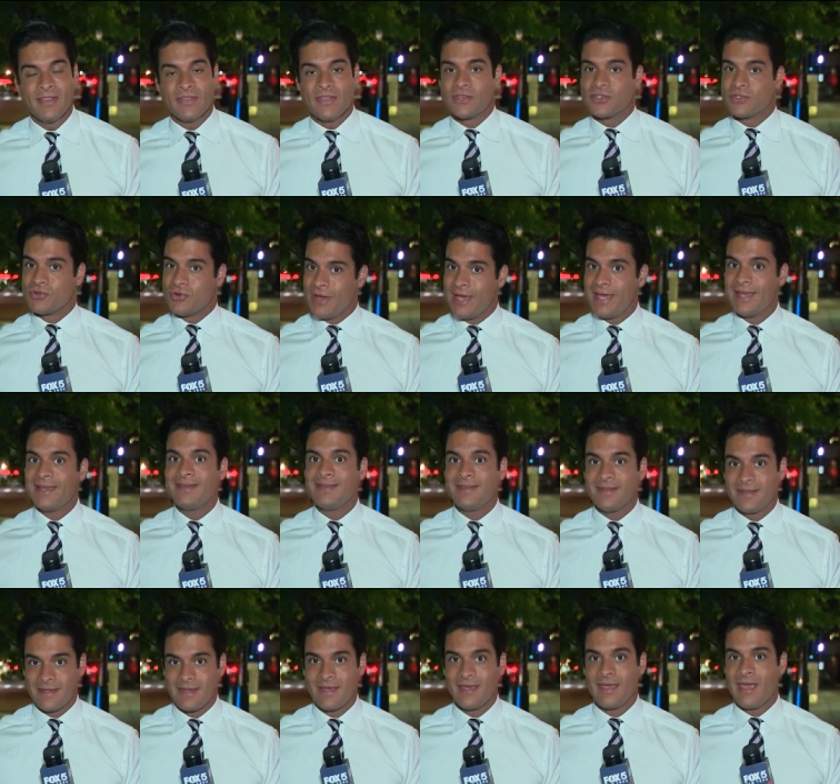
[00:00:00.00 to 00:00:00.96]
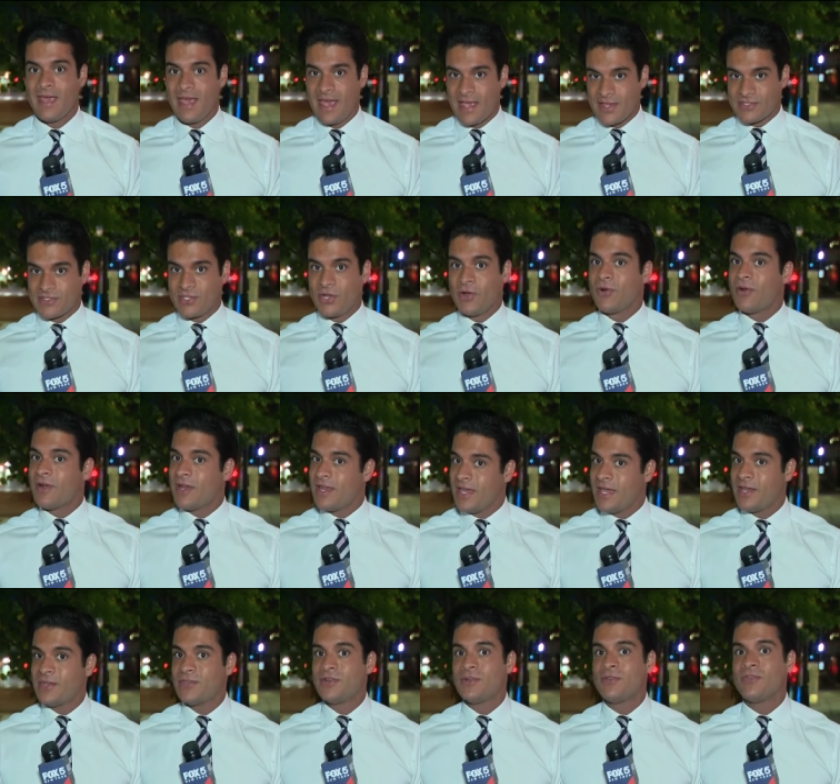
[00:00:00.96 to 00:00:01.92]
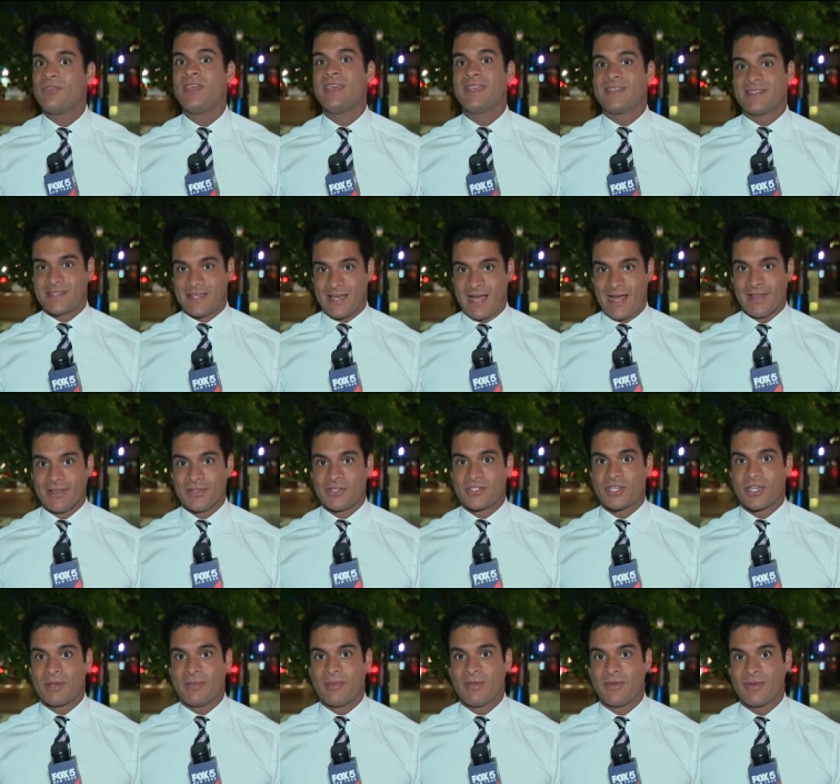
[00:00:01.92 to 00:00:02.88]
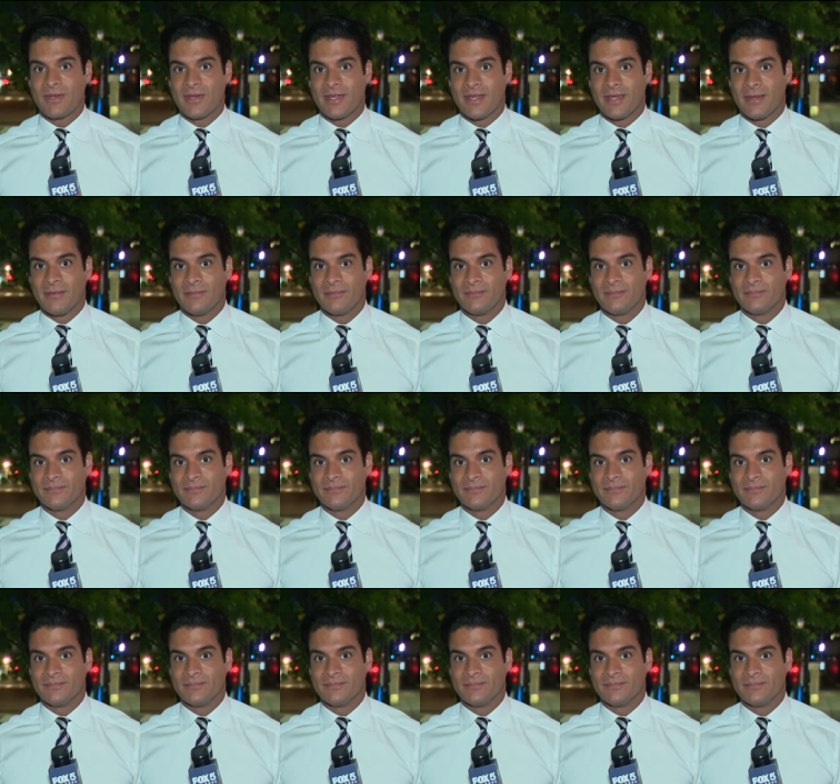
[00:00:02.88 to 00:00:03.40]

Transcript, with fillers: the trend has already entered this college community.